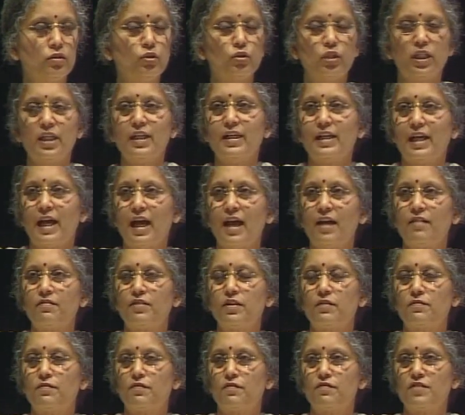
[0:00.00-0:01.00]
You didn't have
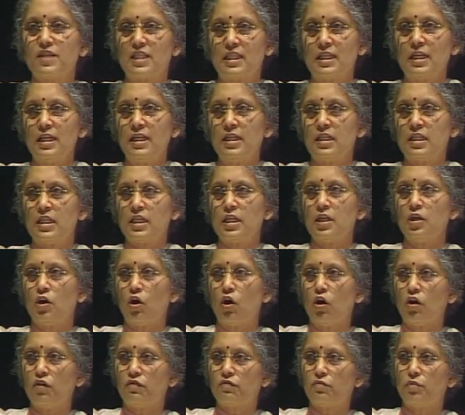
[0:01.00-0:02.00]
the facility
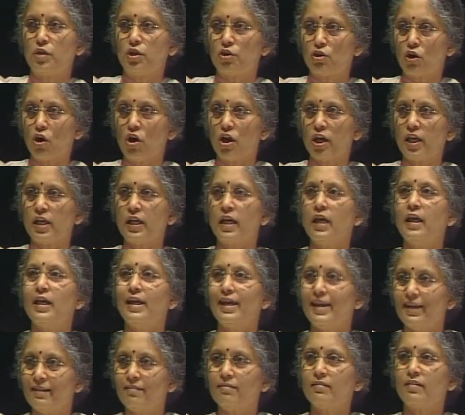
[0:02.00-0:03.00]
of withdrawing
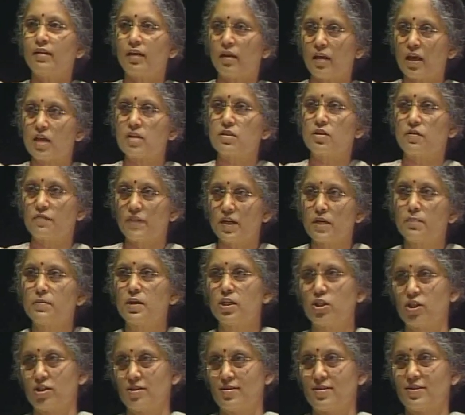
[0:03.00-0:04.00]
in case of an
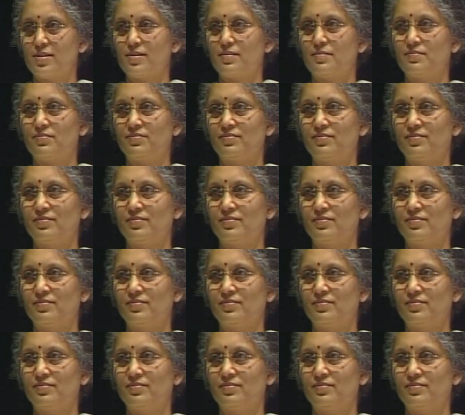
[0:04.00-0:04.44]
emergency.